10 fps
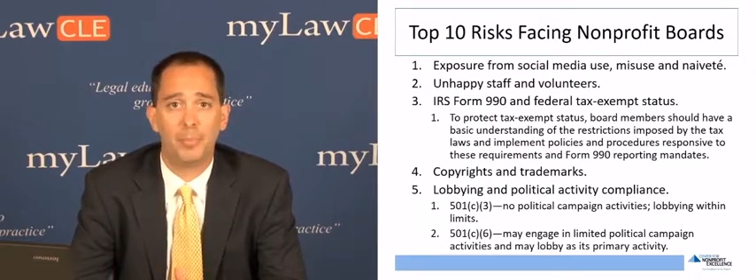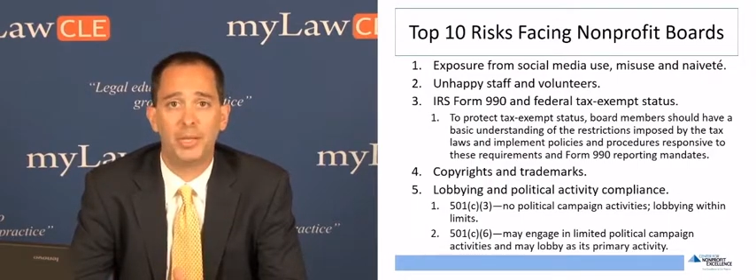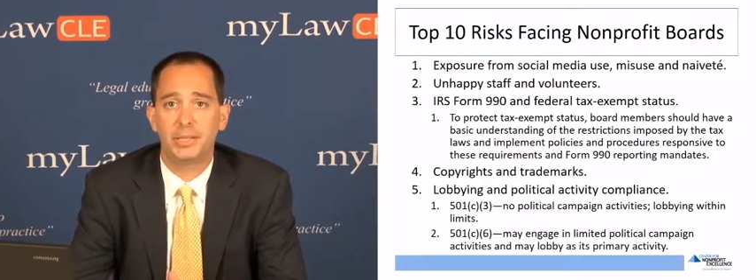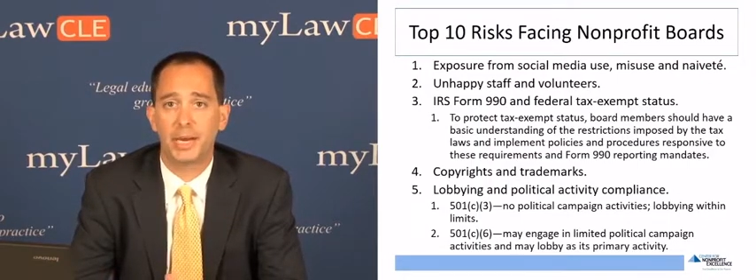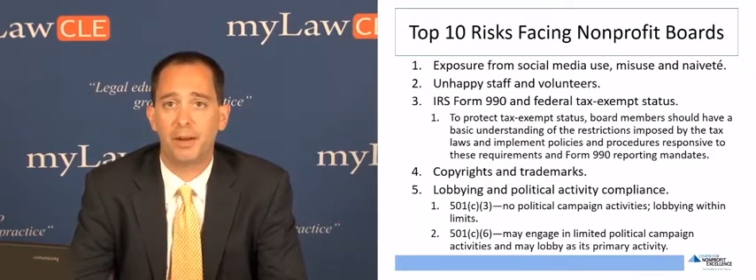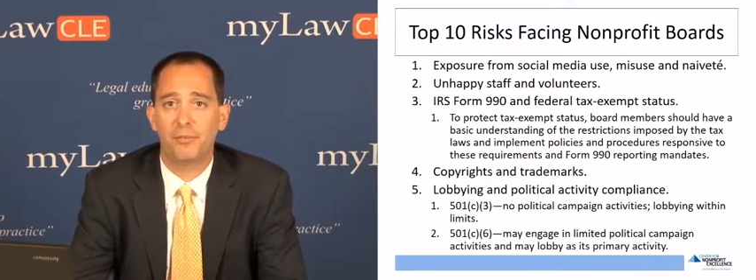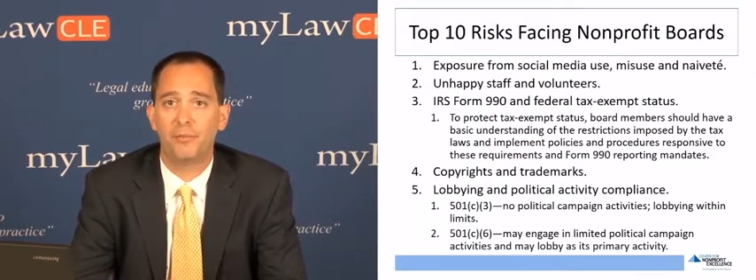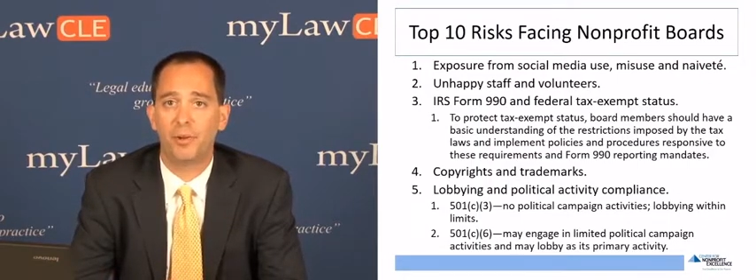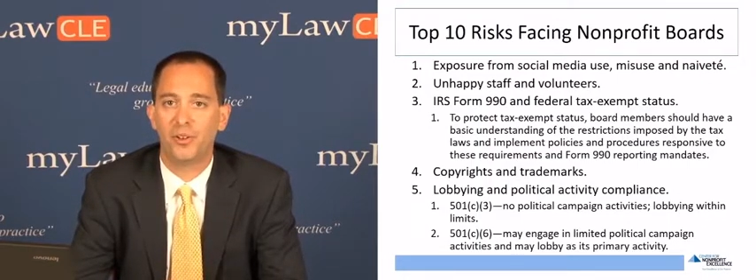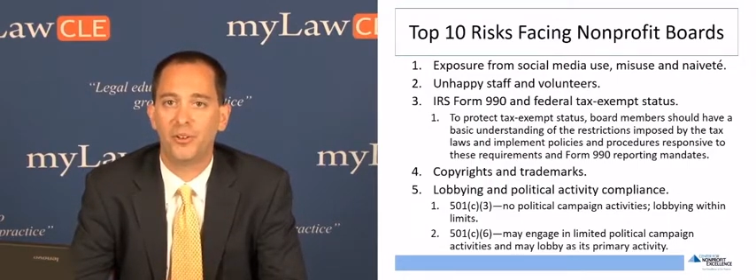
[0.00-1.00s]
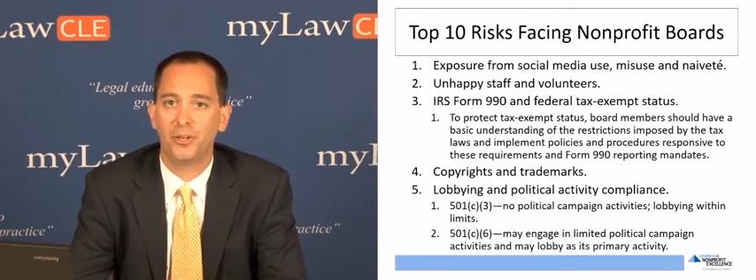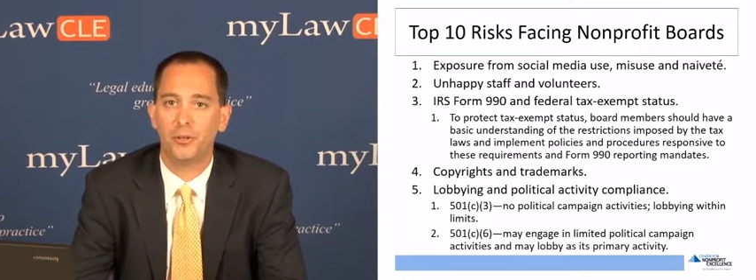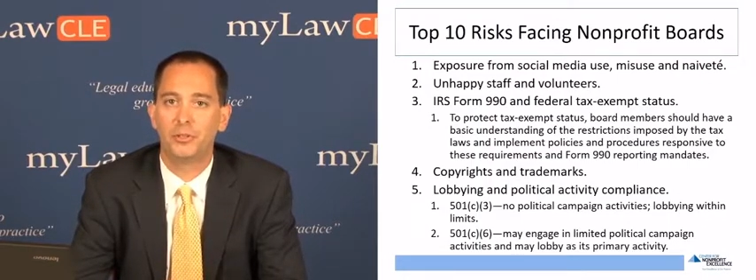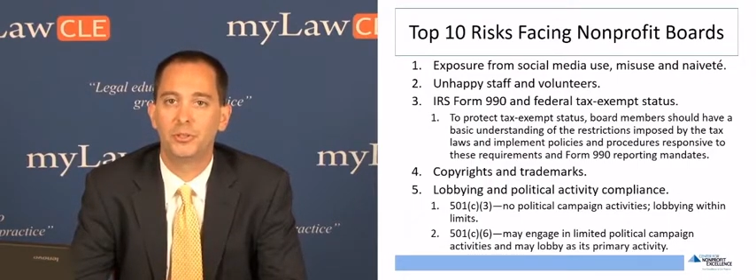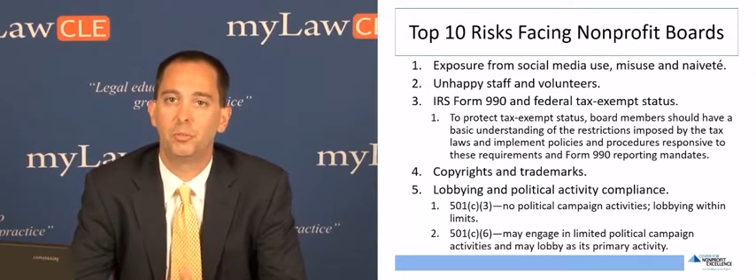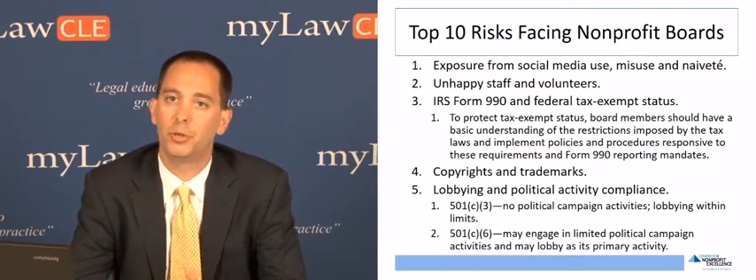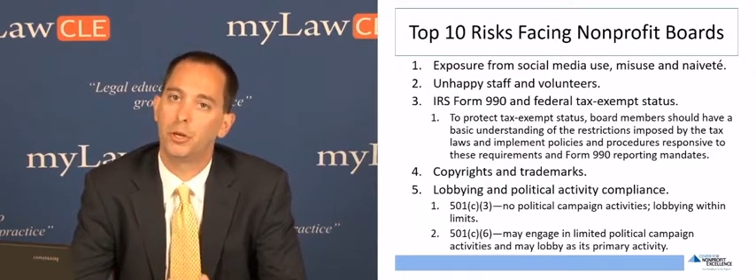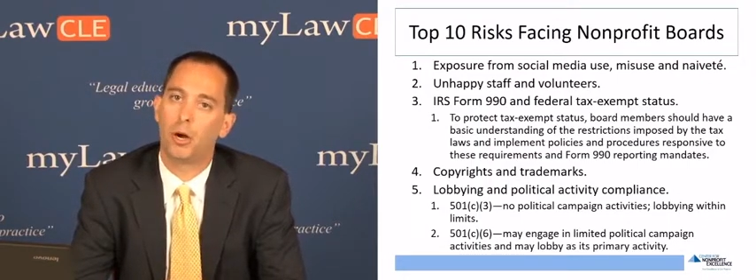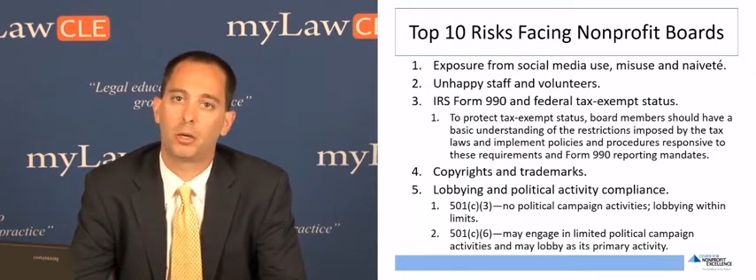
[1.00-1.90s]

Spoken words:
Unhappy staff and volunteers.